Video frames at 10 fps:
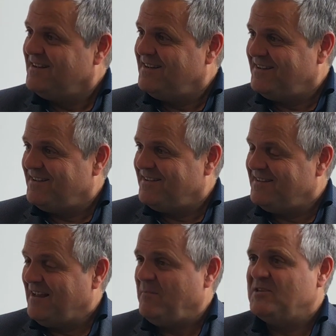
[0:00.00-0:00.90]

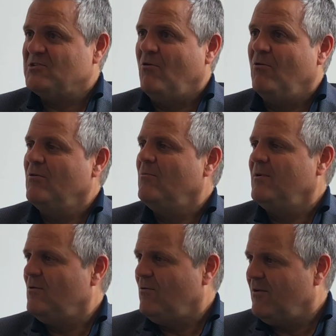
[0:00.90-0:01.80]
That means all
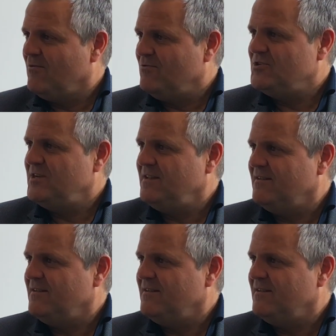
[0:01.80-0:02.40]
over the world could see